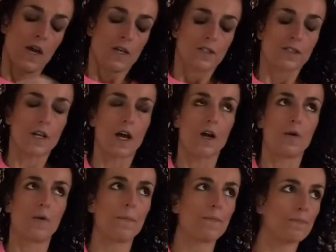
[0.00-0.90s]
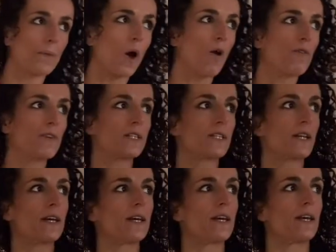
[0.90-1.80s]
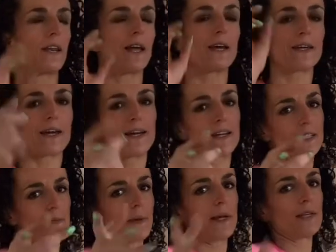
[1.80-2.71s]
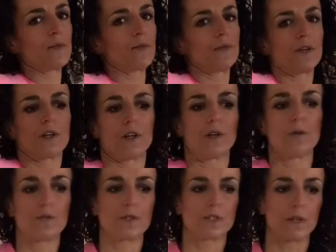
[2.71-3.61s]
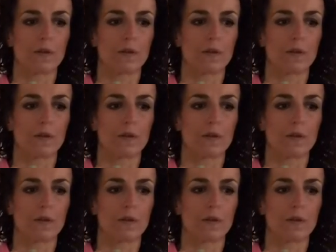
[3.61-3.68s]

So obviously, like I explained with the glutes,